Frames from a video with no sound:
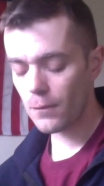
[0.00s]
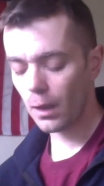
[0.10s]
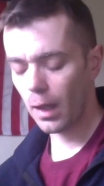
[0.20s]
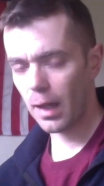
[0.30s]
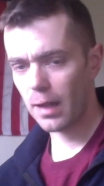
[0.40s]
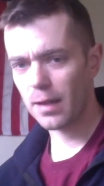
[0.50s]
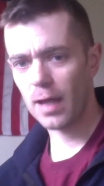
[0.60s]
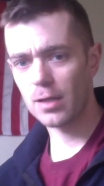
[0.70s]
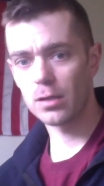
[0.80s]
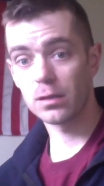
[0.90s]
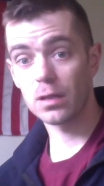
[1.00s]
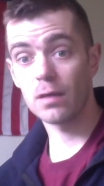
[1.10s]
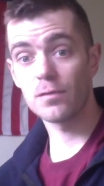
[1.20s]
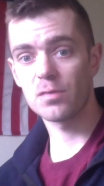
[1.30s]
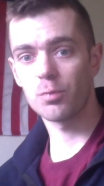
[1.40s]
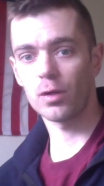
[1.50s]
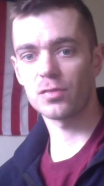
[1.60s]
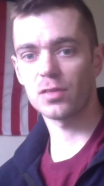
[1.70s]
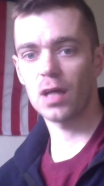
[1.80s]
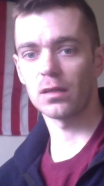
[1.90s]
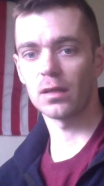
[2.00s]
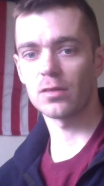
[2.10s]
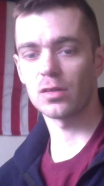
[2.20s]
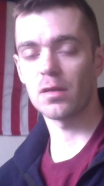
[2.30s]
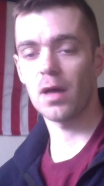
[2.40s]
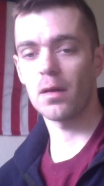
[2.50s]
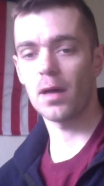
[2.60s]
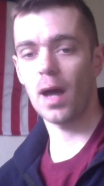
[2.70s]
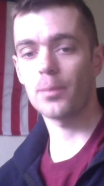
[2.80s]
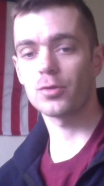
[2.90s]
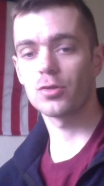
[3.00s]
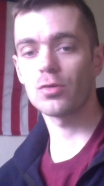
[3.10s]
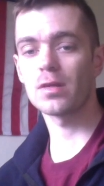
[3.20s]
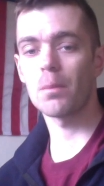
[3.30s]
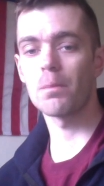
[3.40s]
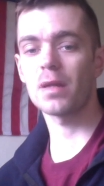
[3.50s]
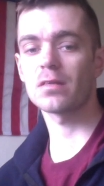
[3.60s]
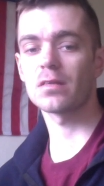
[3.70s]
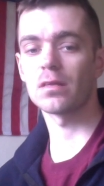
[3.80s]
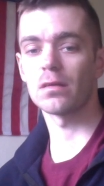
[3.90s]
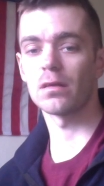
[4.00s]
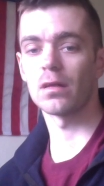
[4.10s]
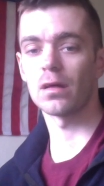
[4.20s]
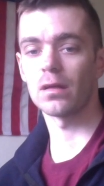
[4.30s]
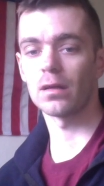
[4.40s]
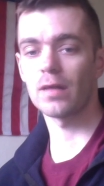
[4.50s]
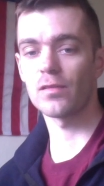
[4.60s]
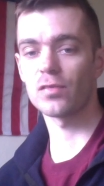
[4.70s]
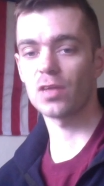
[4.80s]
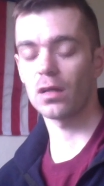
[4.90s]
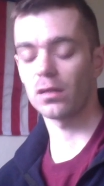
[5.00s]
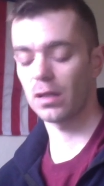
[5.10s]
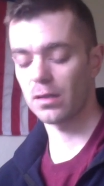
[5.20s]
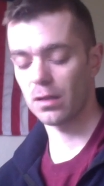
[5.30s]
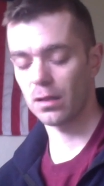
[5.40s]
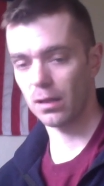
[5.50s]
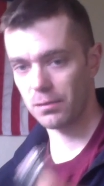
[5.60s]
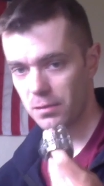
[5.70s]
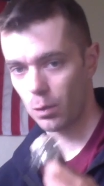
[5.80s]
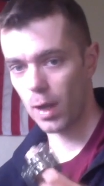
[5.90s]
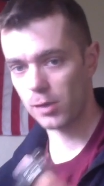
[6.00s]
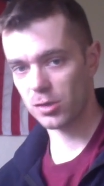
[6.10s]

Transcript: And I love the sport of cycling, so the opportunity to mix the love of cycling and the love of the watches